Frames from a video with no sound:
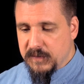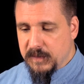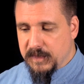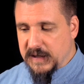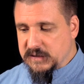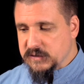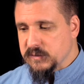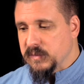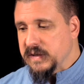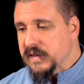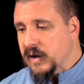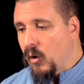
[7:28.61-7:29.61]
that doesn't
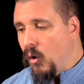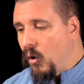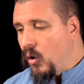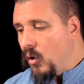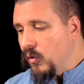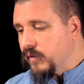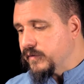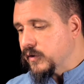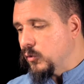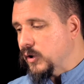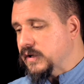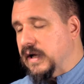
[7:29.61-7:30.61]
mean that all of the
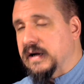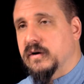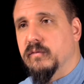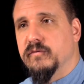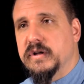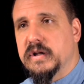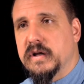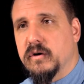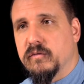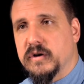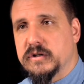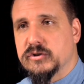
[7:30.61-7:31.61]
quick and convenient
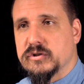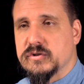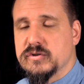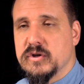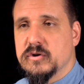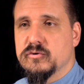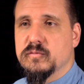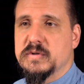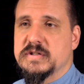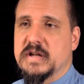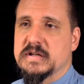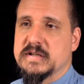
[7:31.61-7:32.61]
innovations should be
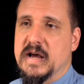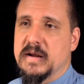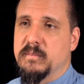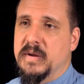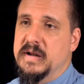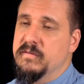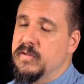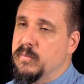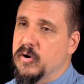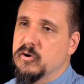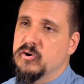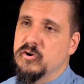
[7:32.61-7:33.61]
set aside. Many of them
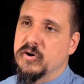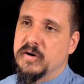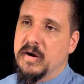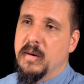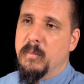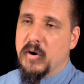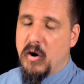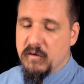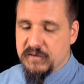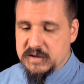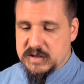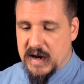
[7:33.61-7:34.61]
are good, but
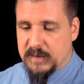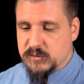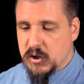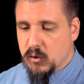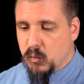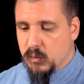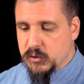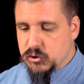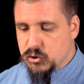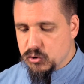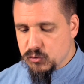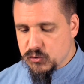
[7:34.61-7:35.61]
oftentimes when we
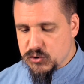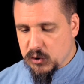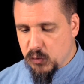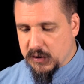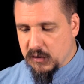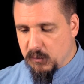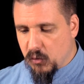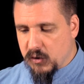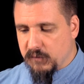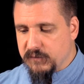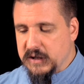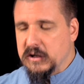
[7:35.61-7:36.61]
choose the quicker, more
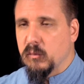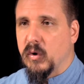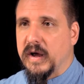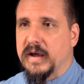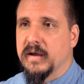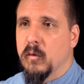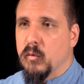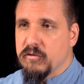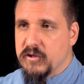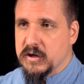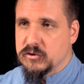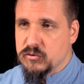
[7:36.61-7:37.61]
convenient way
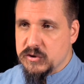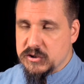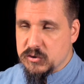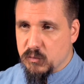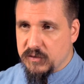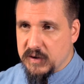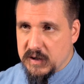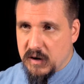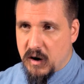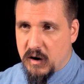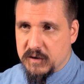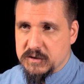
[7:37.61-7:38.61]
within a tradition, within an
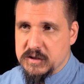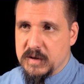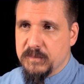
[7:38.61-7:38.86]
art,